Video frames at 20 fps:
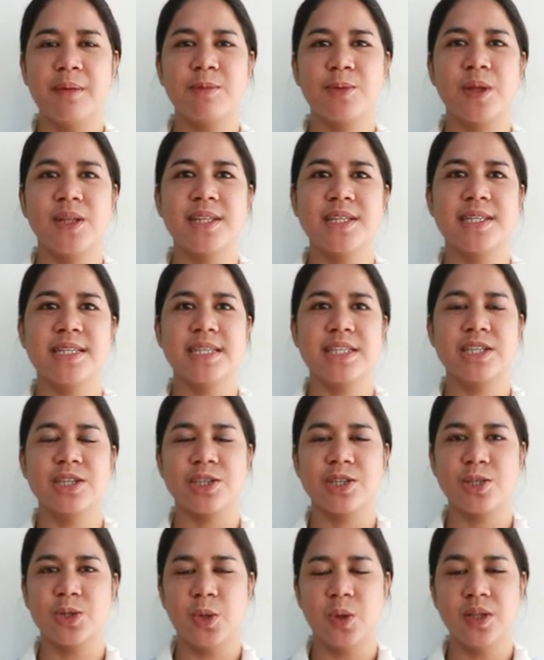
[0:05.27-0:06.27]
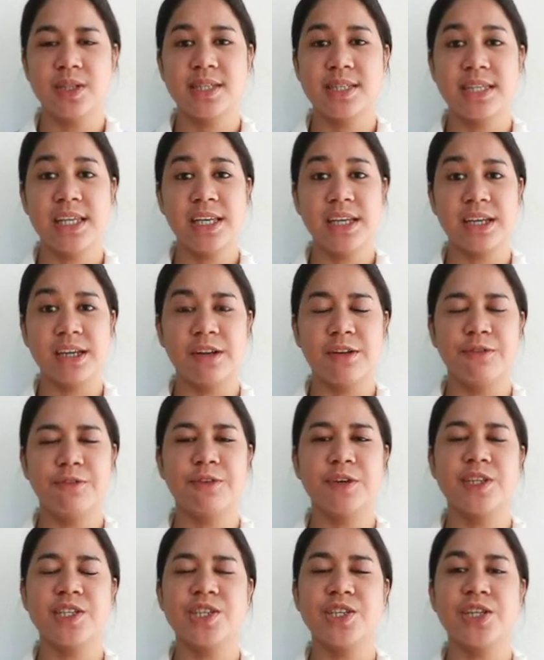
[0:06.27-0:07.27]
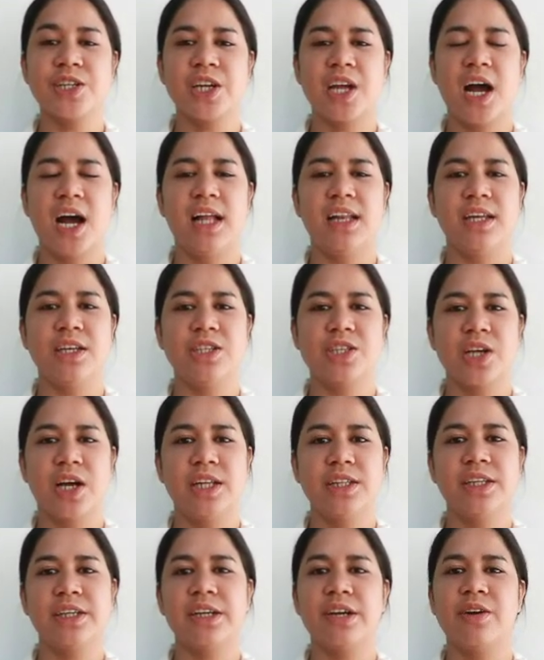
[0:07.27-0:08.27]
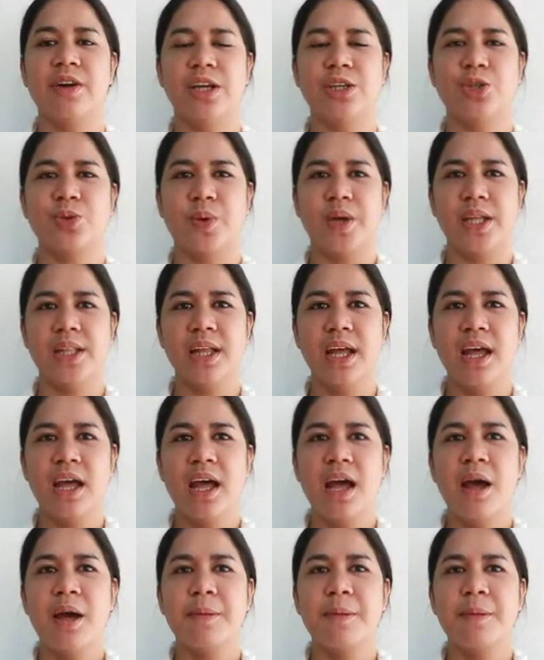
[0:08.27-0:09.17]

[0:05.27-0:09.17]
I'm 26 years old, senior, first year college undergraduate.